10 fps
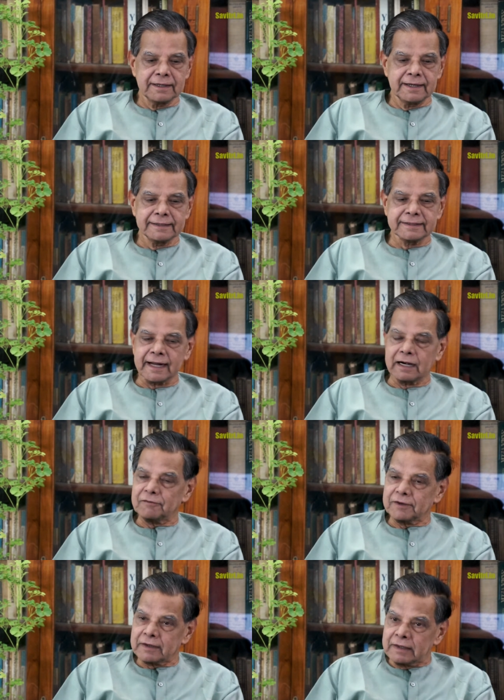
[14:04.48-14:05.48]
it is a kind
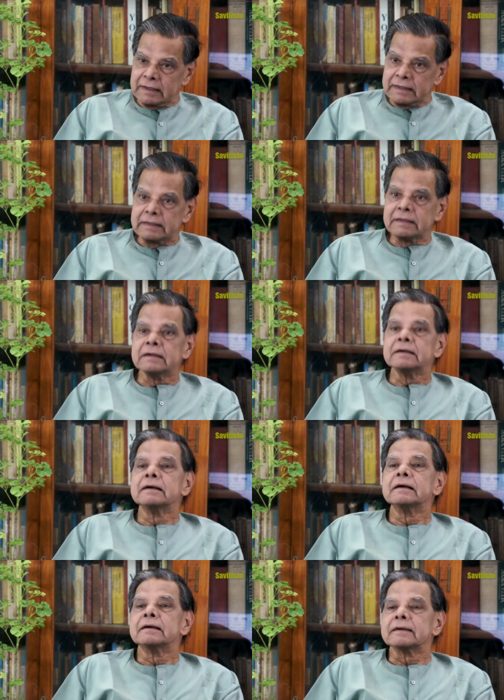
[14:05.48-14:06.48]
of, an,
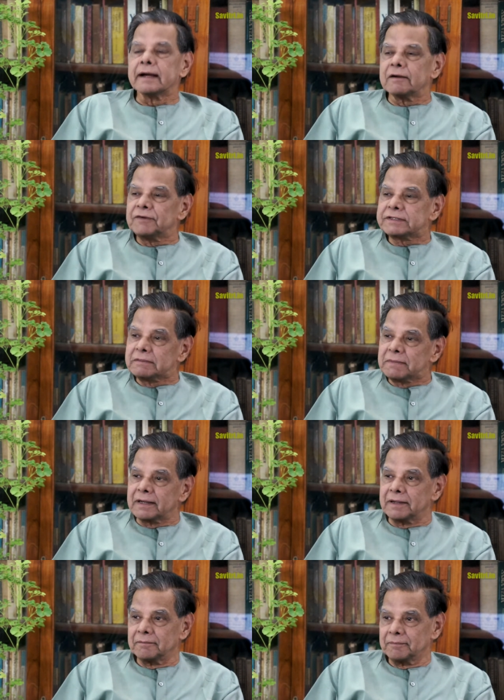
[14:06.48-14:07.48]
kind of a
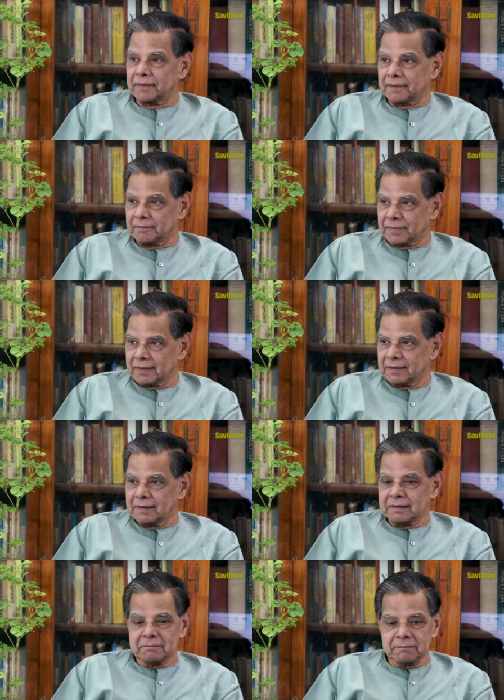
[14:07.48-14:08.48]
simile.
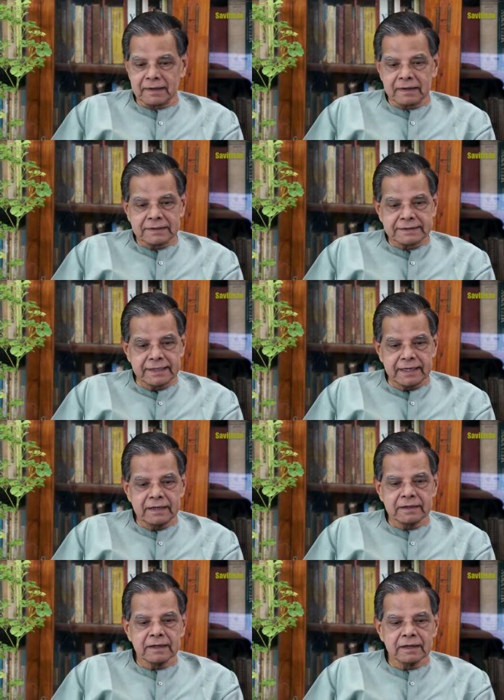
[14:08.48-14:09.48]
But
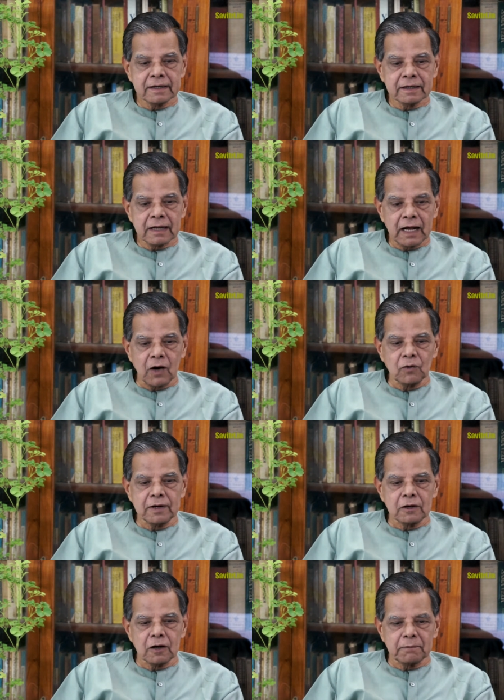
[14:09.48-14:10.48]
see how
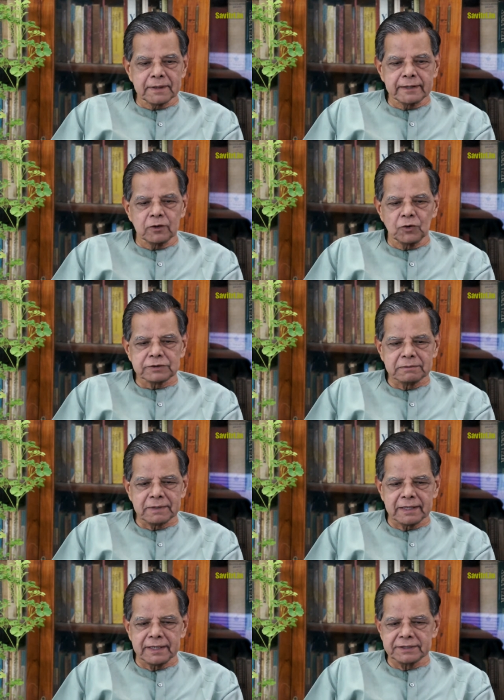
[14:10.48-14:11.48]
elaborate the whole
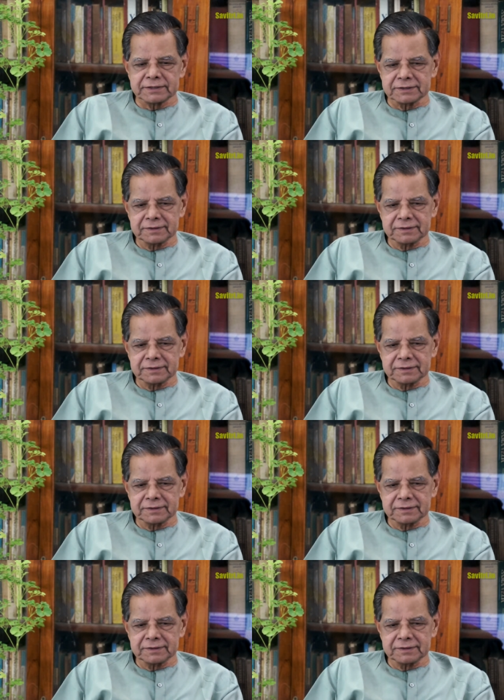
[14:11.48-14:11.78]
simile is.